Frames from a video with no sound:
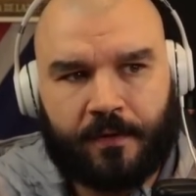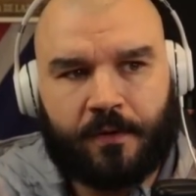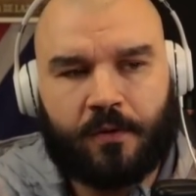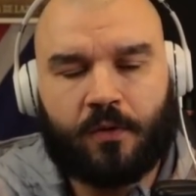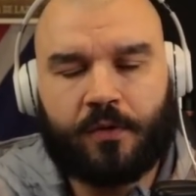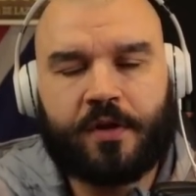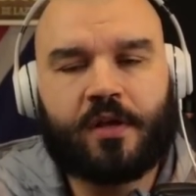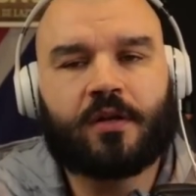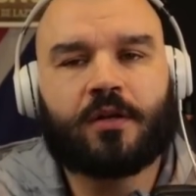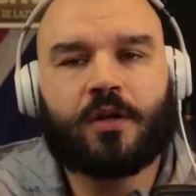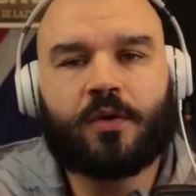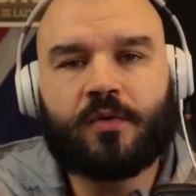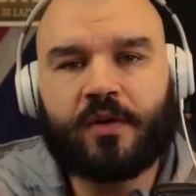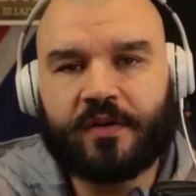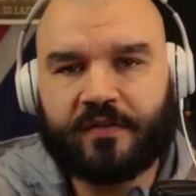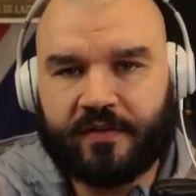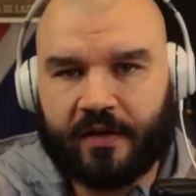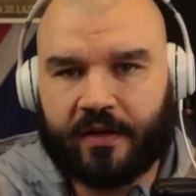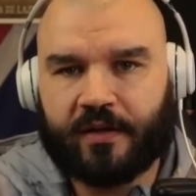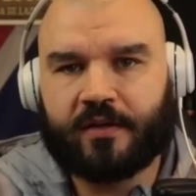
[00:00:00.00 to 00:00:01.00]
Only a
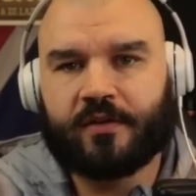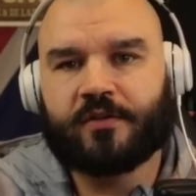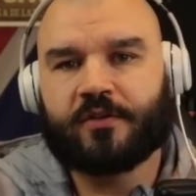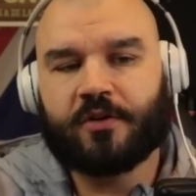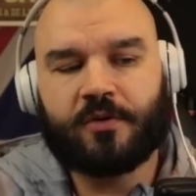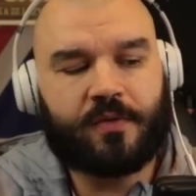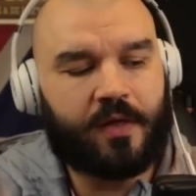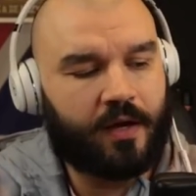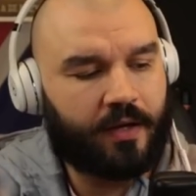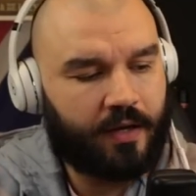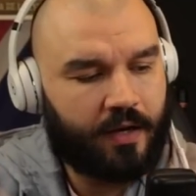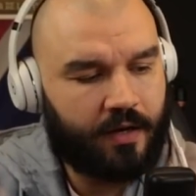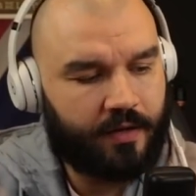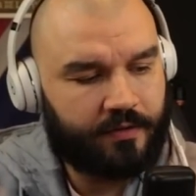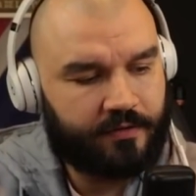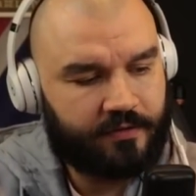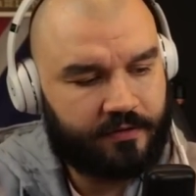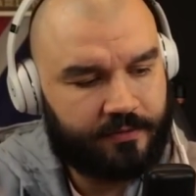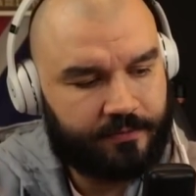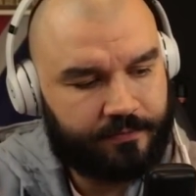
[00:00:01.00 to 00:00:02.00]
lunatic can do that,
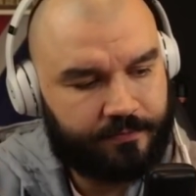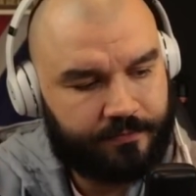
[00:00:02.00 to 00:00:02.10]
guys.